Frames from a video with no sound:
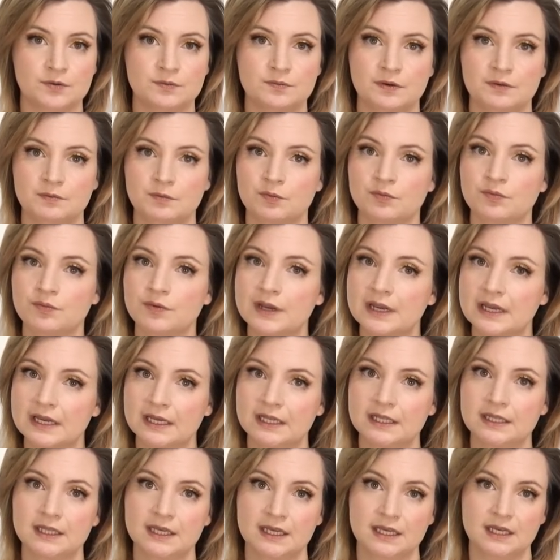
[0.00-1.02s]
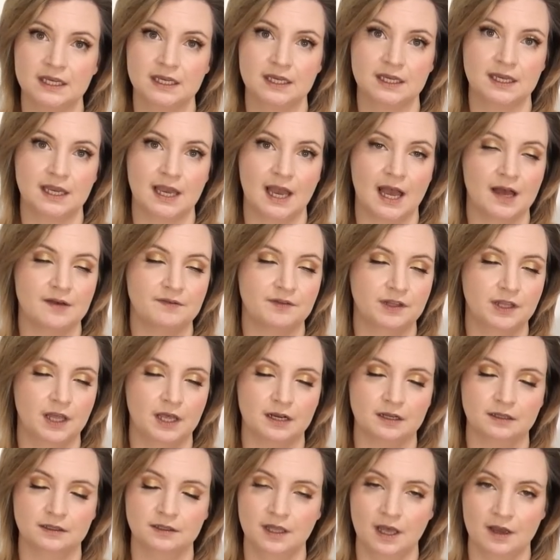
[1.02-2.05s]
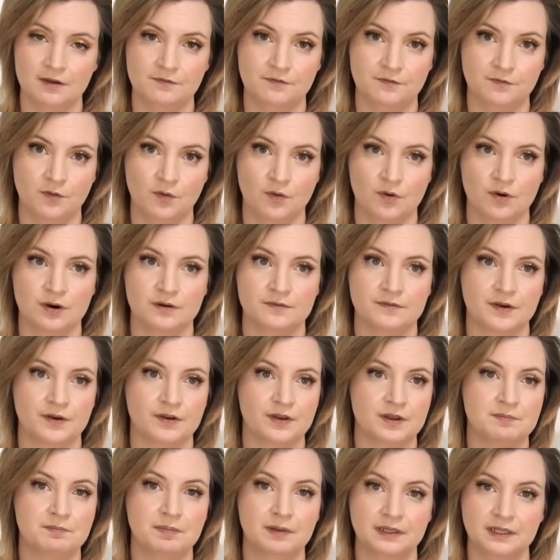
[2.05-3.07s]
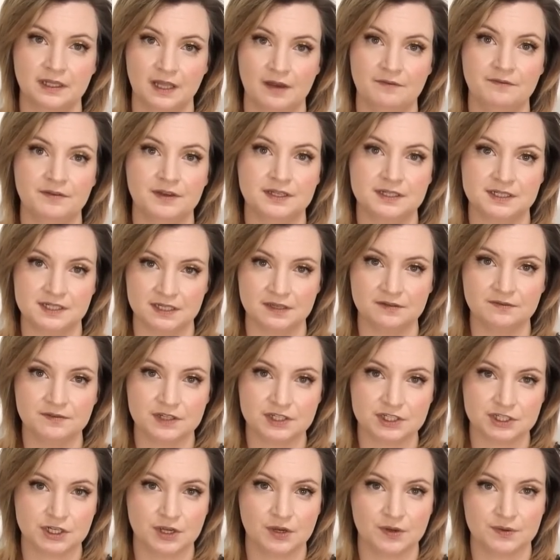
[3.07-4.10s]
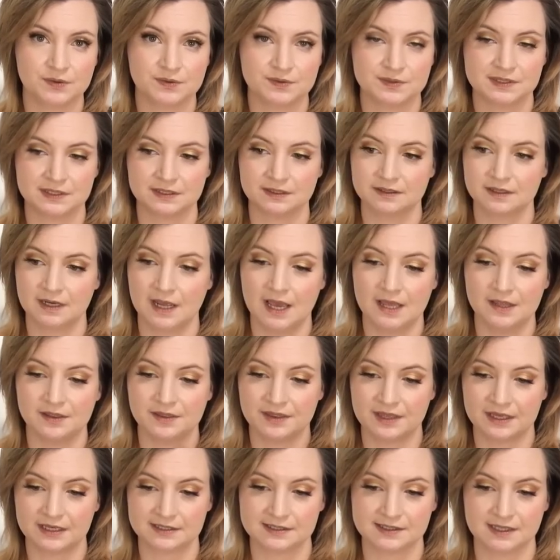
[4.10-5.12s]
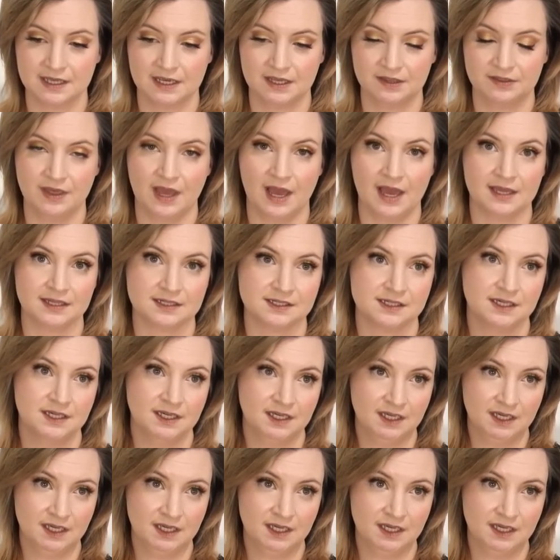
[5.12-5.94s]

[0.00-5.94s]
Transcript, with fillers: really have a lot of love for very beloved TV shows and, and things like that,